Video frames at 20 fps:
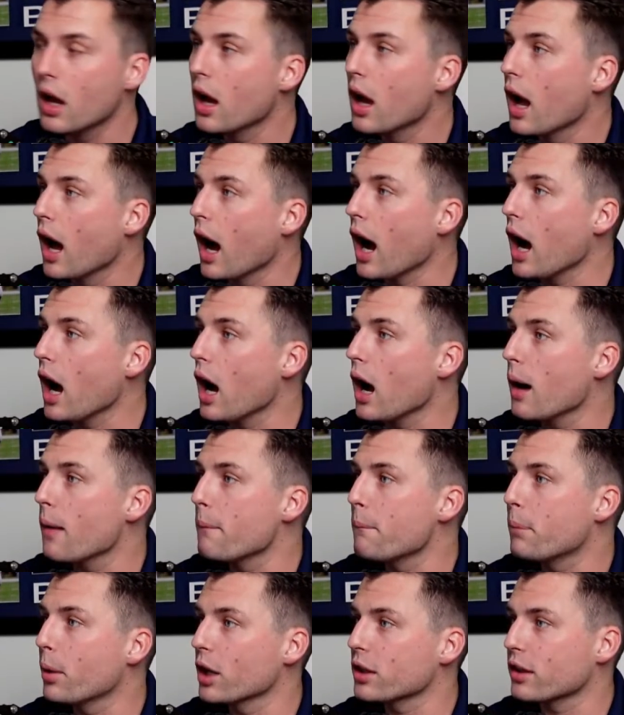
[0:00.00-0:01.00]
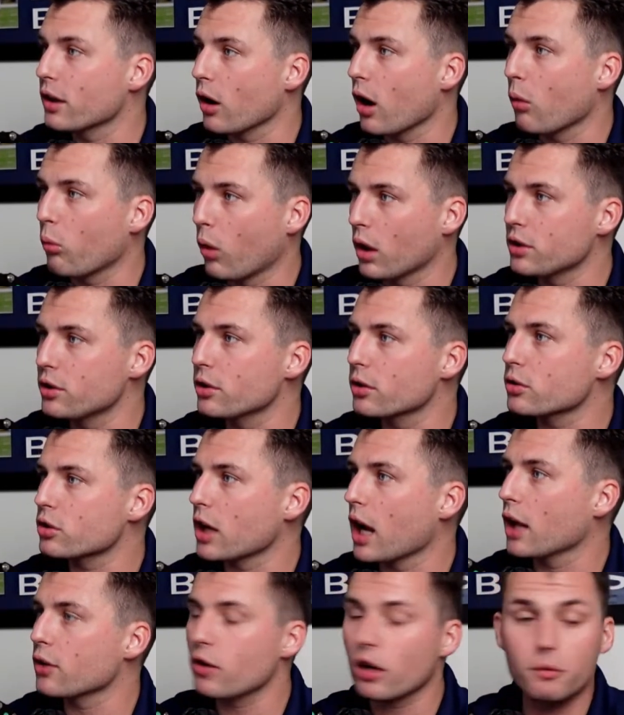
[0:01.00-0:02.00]
Uh, but they're on one-year
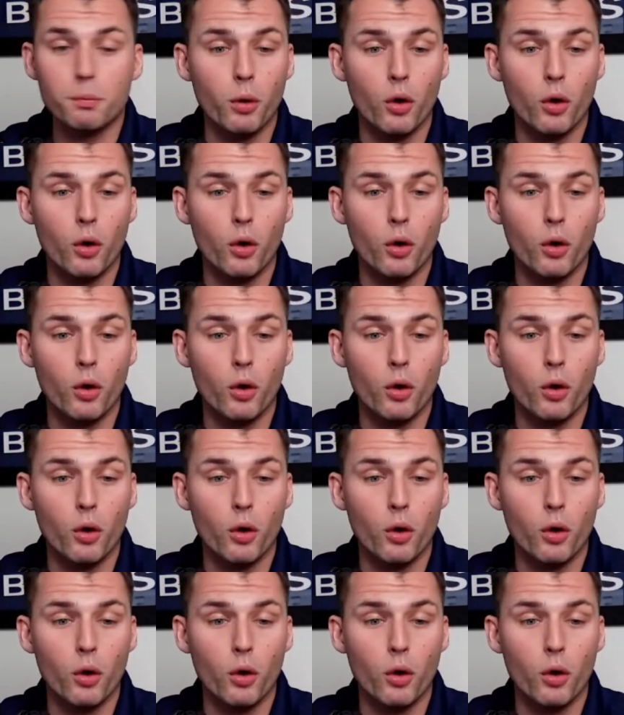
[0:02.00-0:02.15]
contracts.